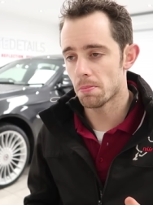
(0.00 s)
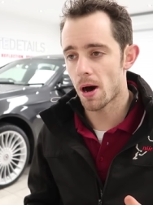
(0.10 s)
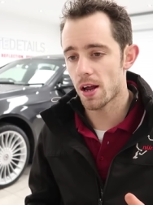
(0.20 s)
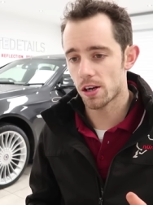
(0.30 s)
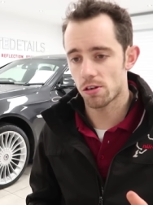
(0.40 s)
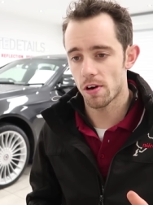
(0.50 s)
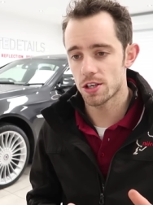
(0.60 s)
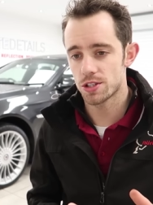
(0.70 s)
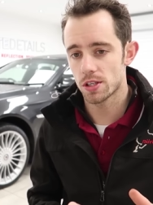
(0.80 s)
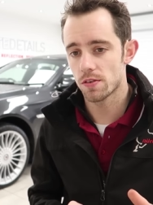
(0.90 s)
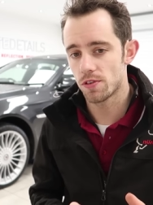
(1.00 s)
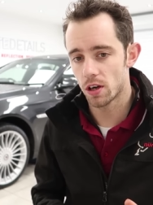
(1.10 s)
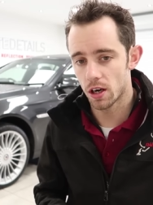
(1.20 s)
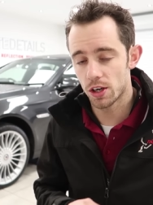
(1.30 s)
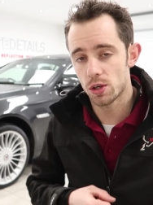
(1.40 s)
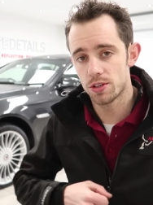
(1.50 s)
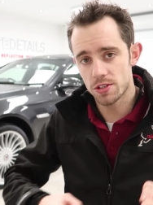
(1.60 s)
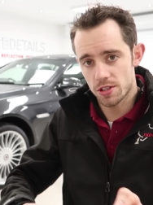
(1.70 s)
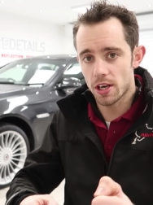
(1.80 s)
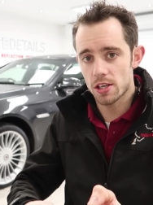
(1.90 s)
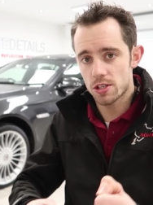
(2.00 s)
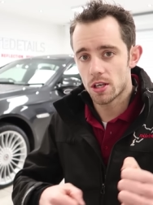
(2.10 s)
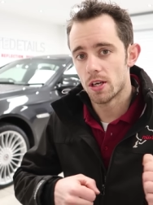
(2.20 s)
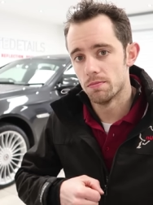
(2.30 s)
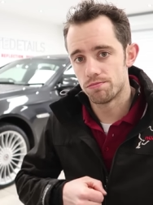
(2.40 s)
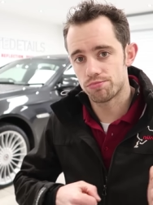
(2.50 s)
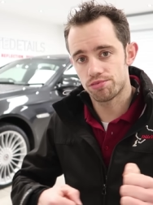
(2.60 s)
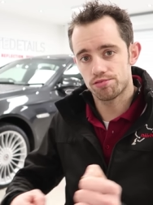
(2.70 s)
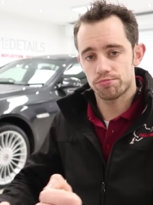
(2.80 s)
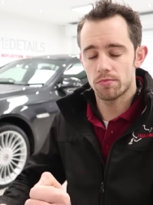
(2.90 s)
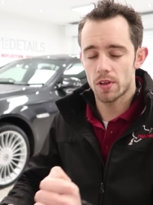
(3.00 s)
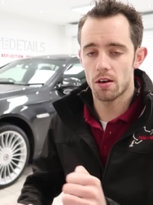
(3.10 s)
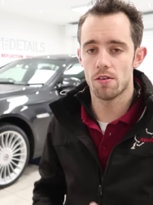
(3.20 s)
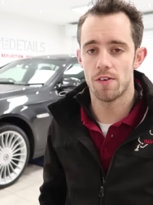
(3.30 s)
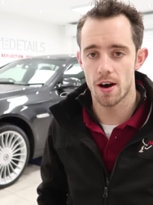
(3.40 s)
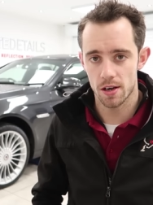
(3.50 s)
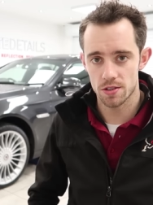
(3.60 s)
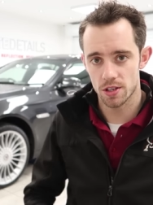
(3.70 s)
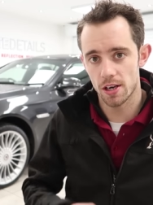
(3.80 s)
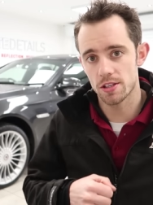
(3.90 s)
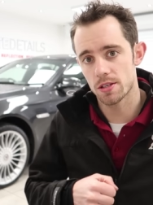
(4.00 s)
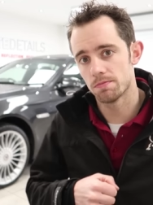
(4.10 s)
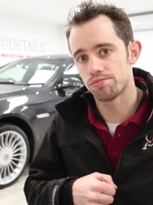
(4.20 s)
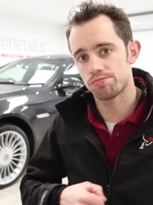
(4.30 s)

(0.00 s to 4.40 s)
The minor correction, you've got a cutting stage, a refining stage,